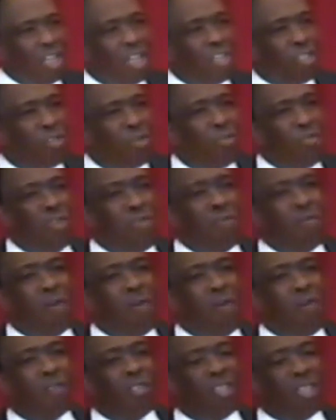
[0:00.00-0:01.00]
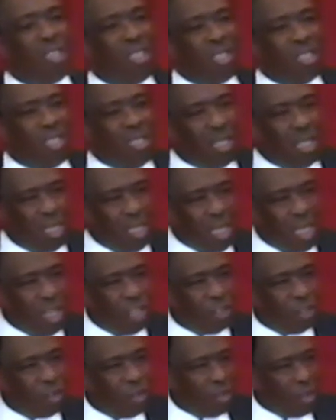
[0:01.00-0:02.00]
So you ought to
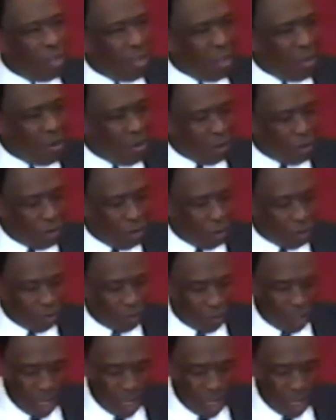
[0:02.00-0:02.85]
teach your children.